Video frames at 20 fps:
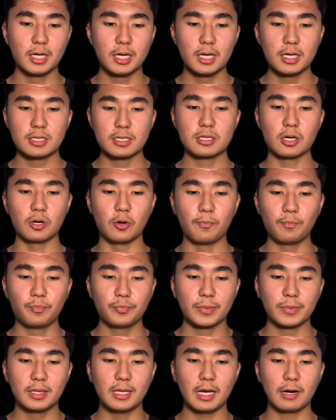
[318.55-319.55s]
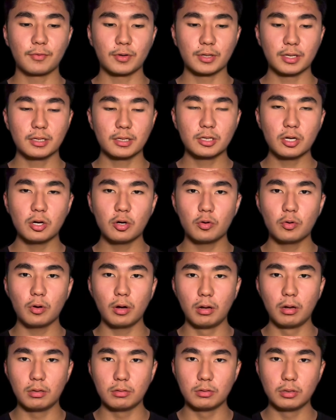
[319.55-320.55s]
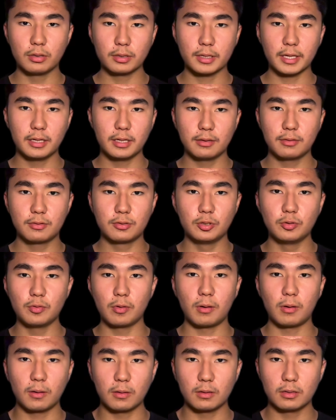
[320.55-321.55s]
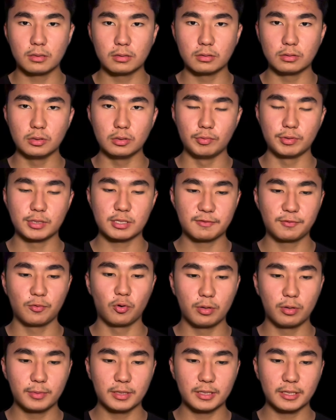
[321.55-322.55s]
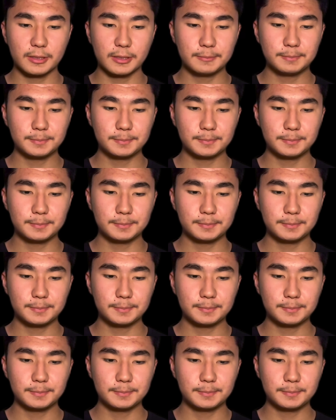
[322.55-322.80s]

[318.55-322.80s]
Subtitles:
So now if we're going to go looking through our Lewis formula,